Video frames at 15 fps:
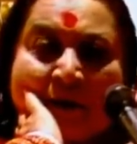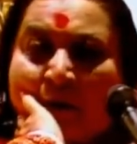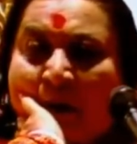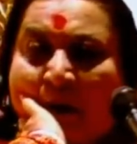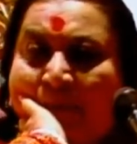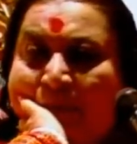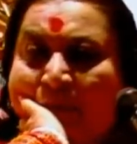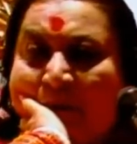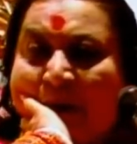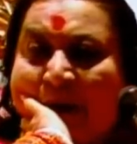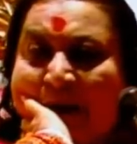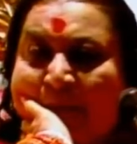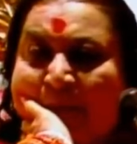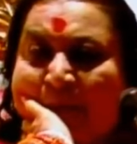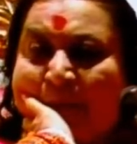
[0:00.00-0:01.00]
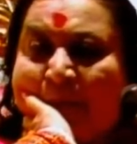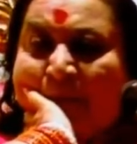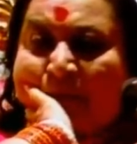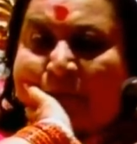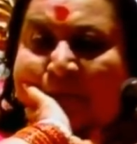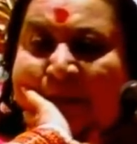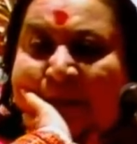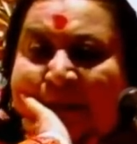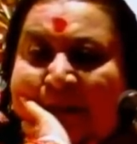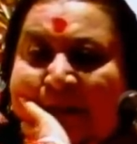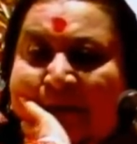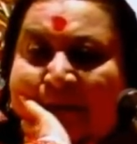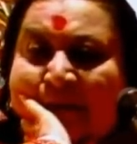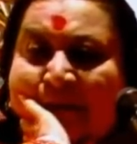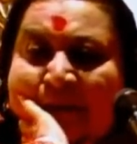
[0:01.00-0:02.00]
You have to correct people to say
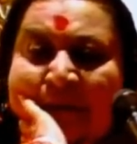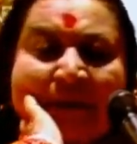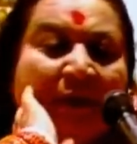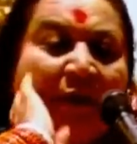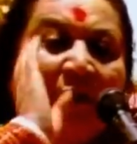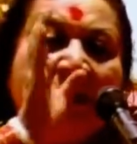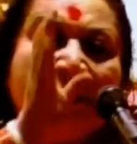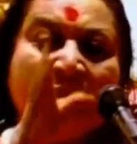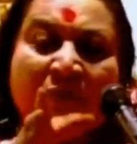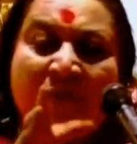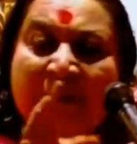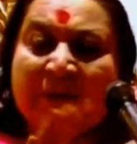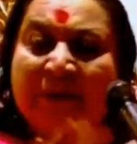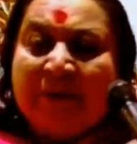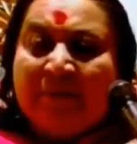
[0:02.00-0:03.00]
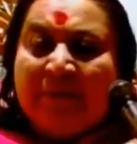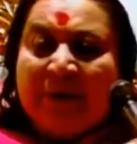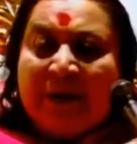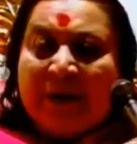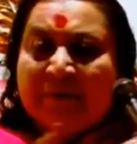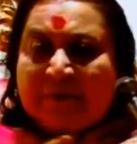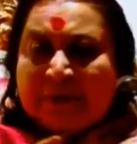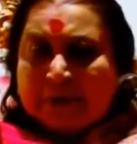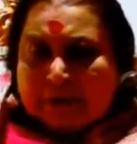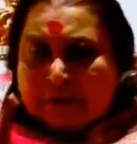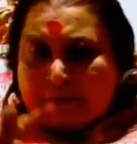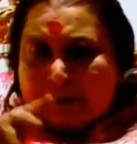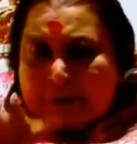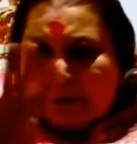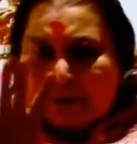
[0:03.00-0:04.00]
things. Just now I had to say something, I've said
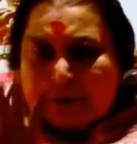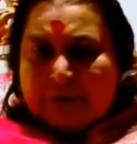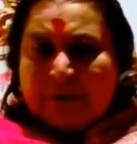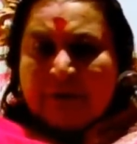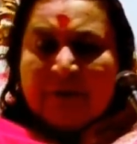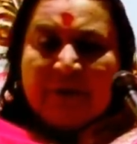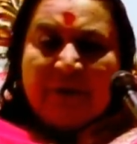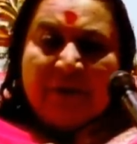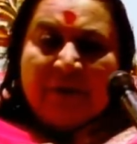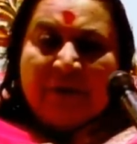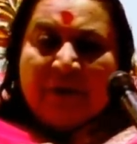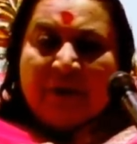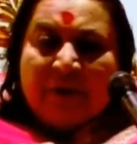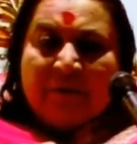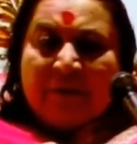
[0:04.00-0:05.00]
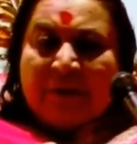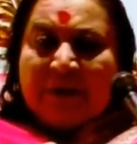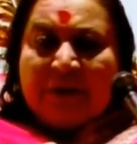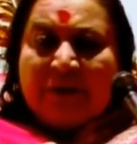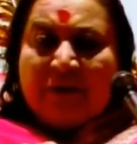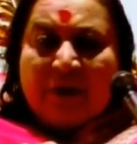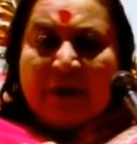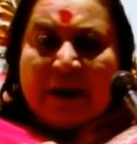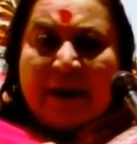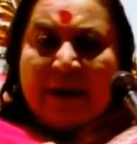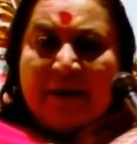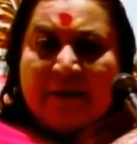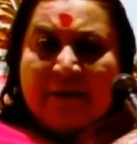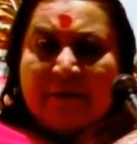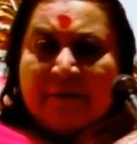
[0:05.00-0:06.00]
it, finished. But it's not
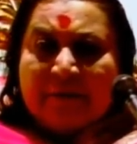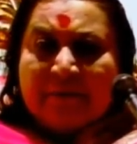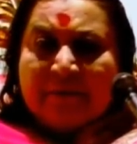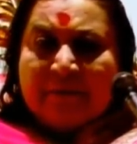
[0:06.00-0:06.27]
anger.